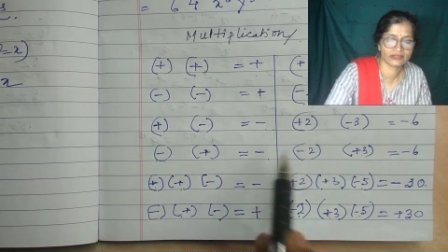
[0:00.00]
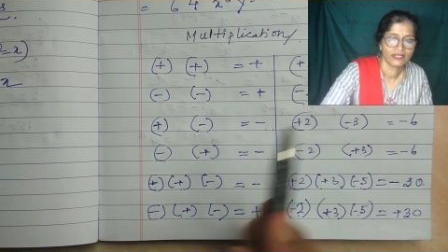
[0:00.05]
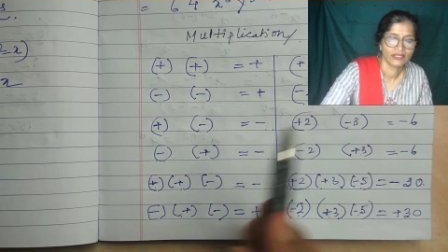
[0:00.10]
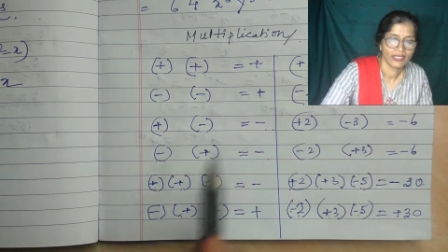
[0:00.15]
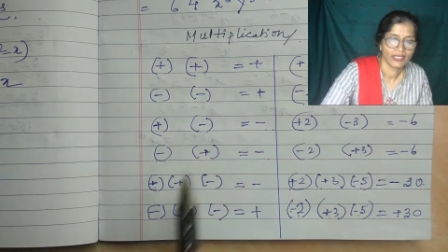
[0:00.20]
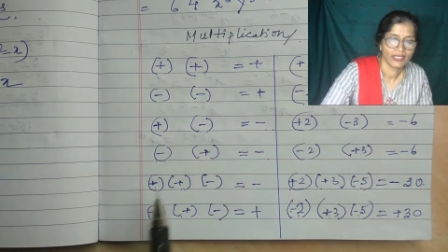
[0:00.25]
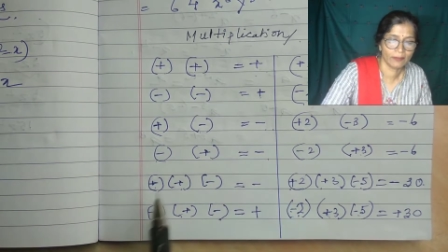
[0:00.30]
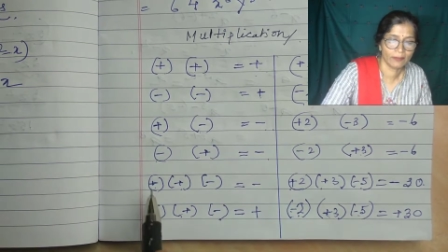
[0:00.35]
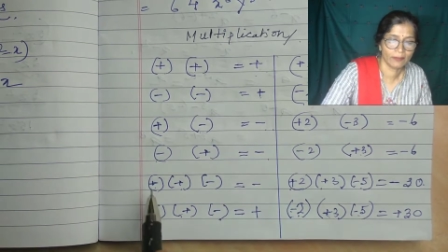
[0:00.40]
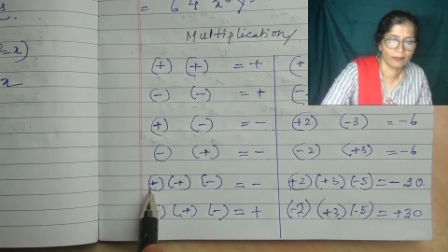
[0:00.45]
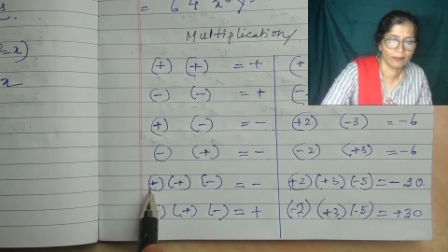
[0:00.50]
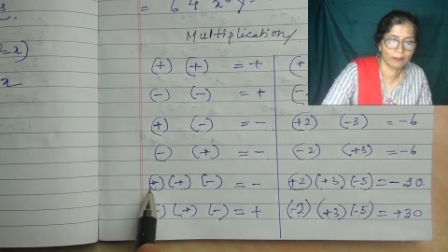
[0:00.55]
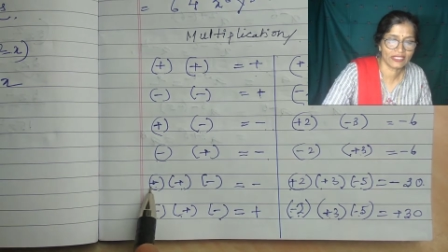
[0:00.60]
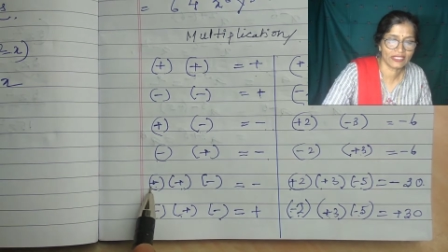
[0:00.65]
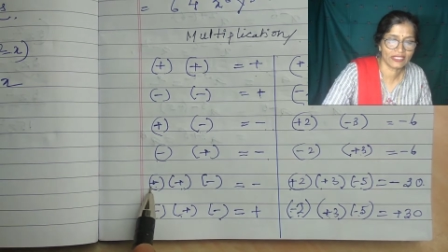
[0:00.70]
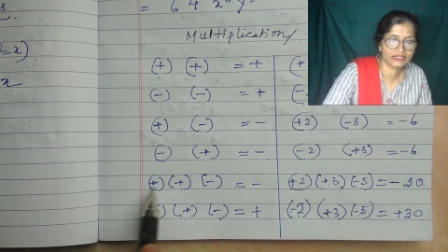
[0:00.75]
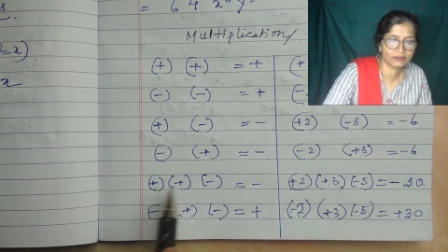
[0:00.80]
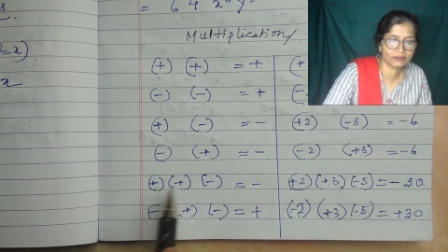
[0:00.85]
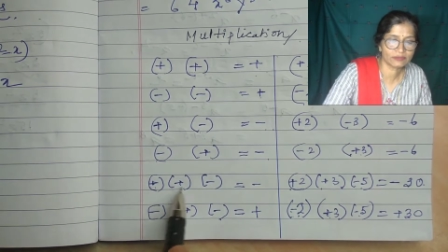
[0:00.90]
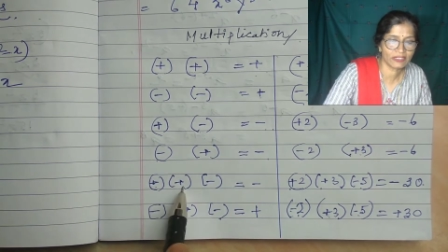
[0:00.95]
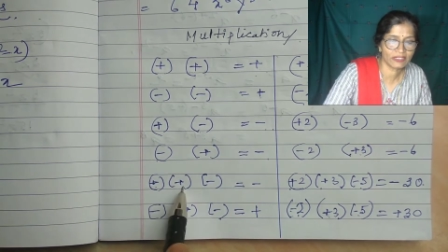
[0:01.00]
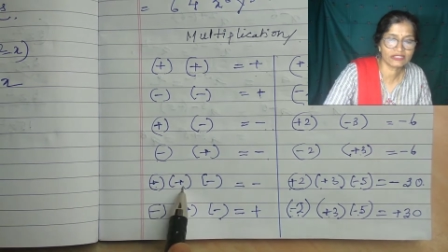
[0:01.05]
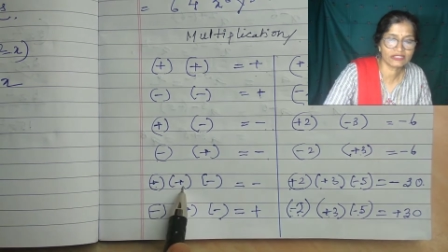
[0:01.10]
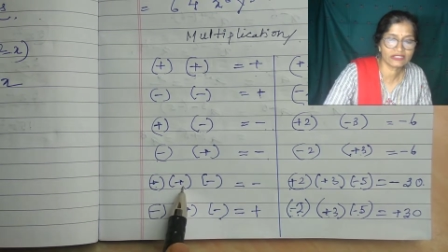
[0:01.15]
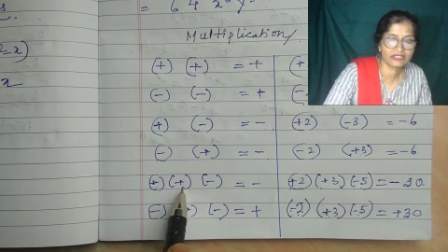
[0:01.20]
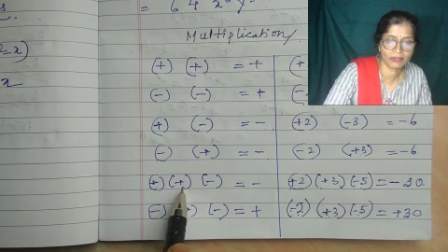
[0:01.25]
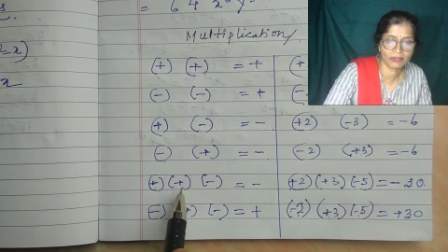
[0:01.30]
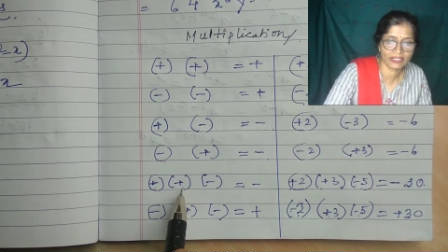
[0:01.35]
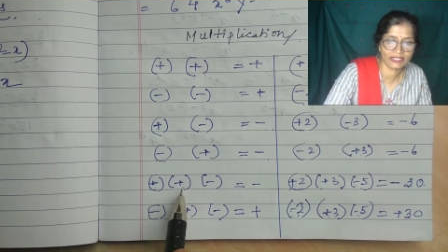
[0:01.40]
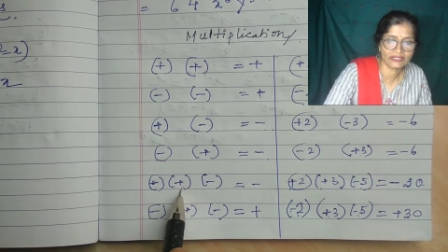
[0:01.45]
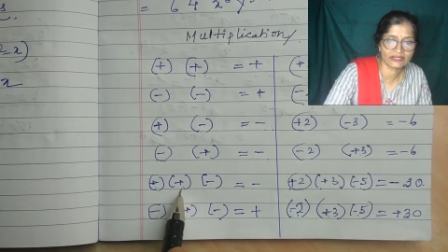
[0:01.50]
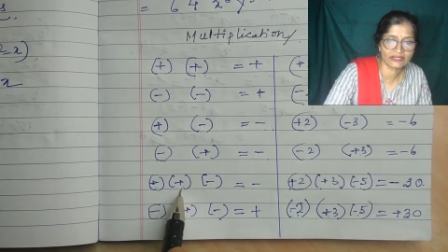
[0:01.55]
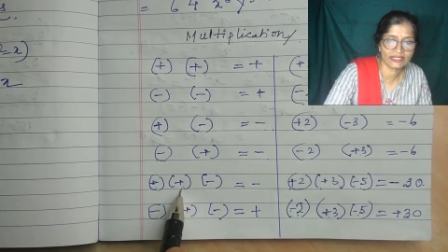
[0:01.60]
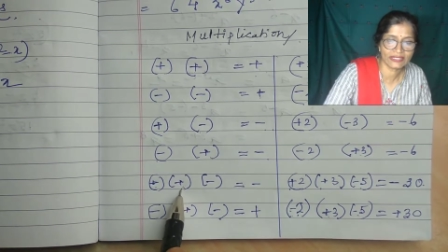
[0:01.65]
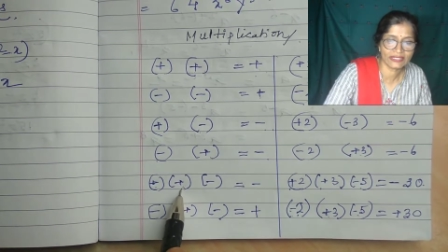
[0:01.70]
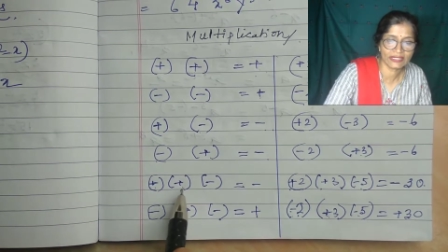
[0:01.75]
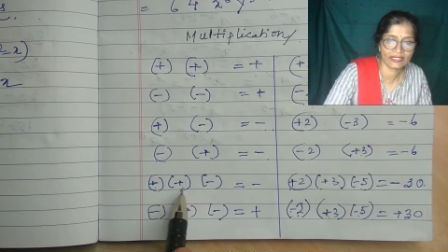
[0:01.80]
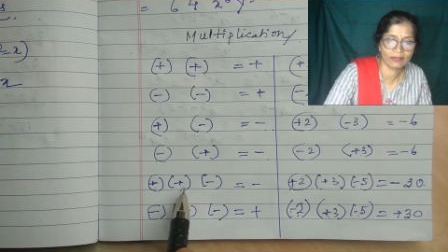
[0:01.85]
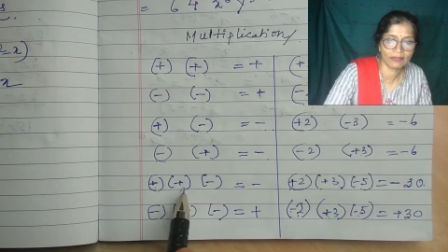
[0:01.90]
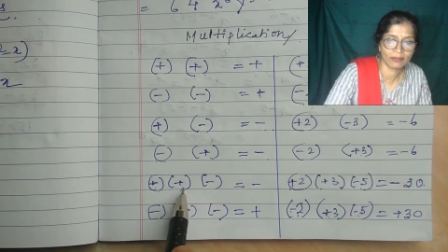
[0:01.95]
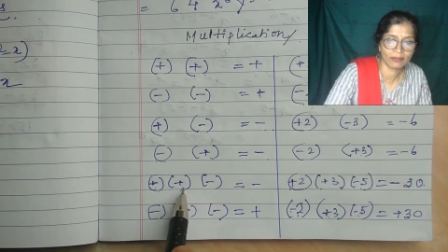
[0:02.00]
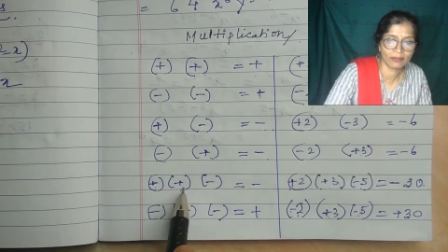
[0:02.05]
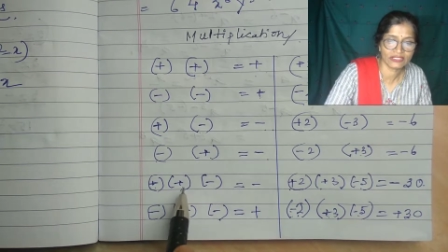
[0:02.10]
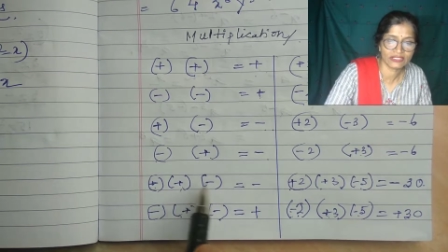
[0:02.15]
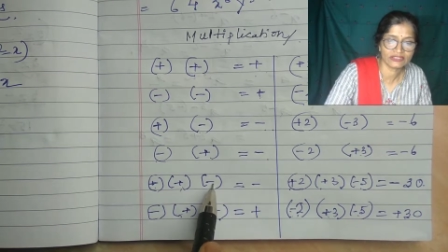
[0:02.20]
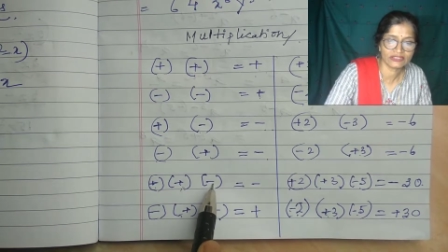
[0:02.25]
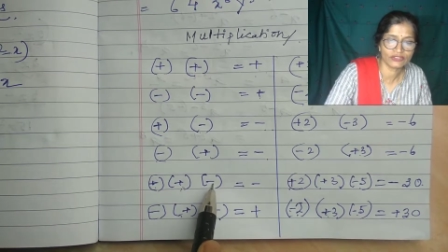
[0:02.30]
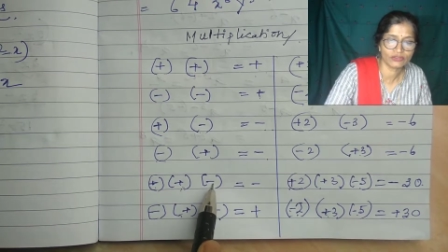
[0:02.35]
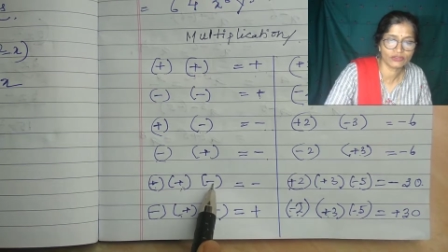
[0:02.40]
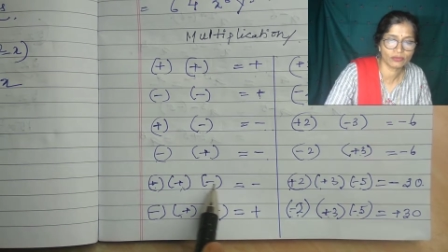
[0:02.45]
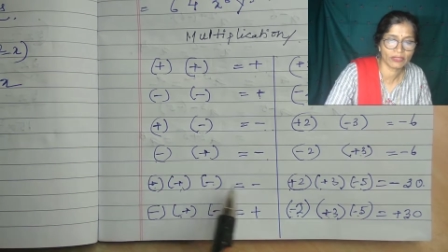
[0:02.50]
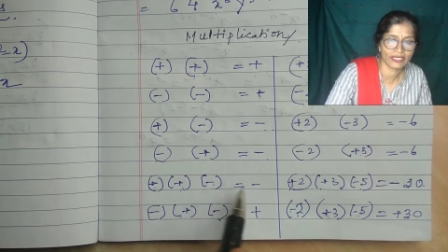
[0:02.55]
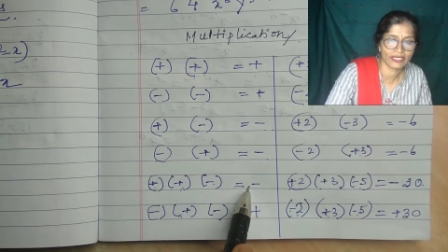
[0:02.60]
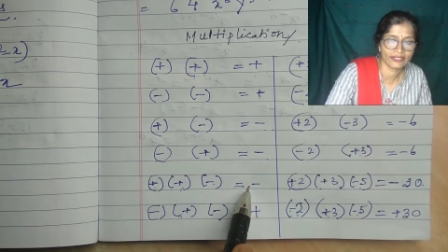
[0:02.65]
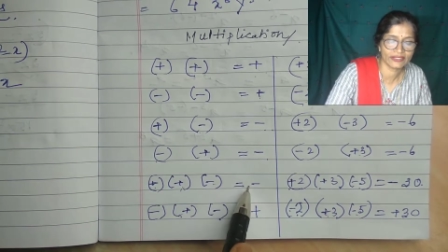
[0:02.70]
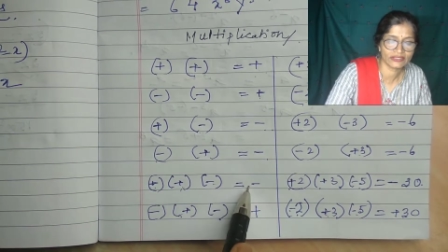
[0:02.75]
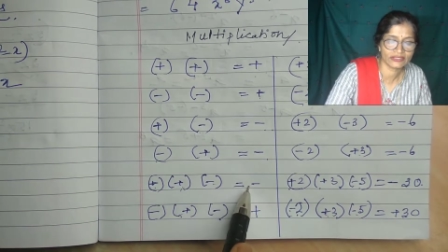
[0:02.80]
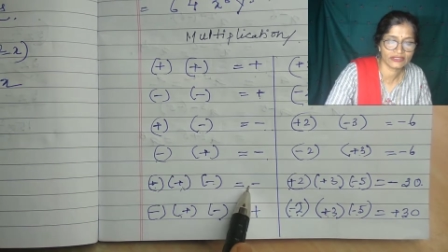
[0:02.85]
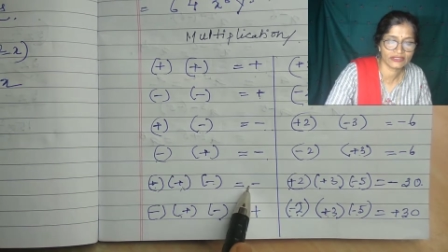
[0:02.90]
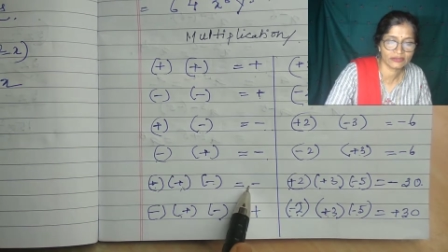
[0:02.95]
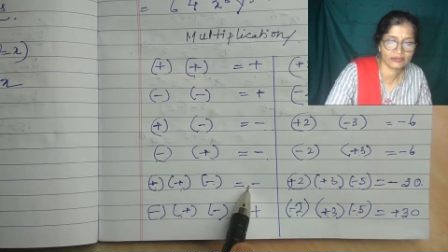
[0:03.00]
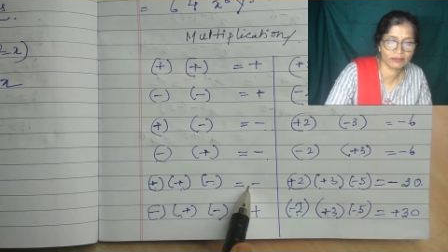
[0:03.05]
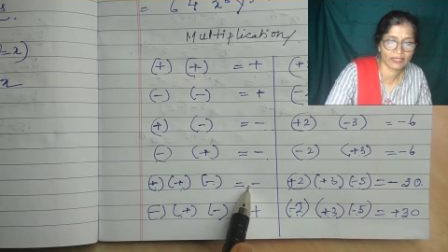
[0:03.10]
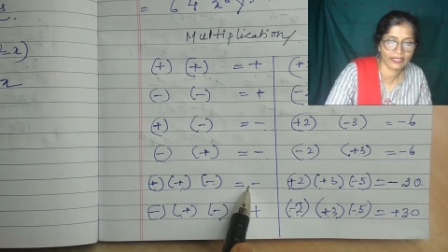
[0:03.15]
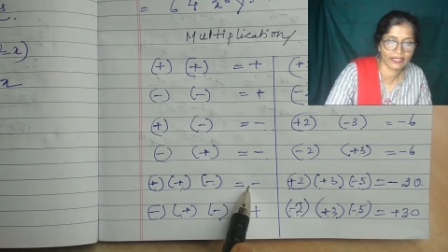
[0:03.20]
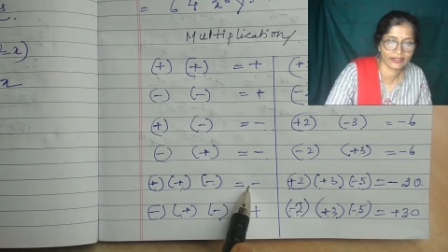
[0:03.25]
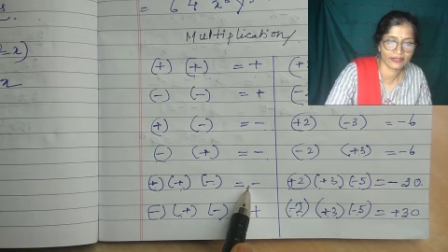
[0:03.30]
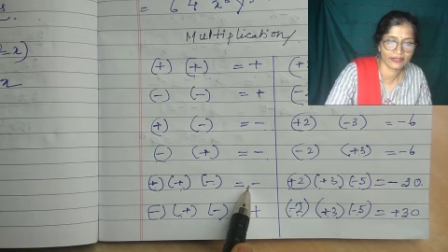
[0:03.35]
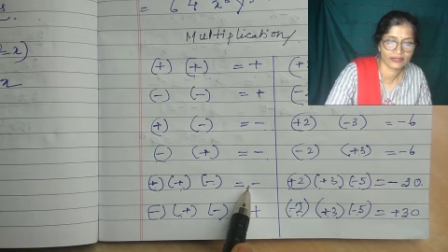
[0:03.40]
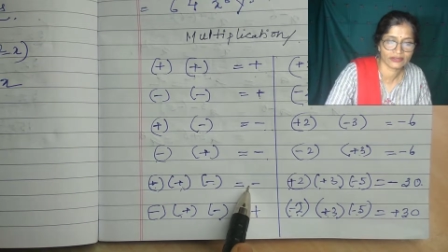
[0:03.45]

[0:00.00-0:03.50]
And plus plus plus and then plus into minus is minus.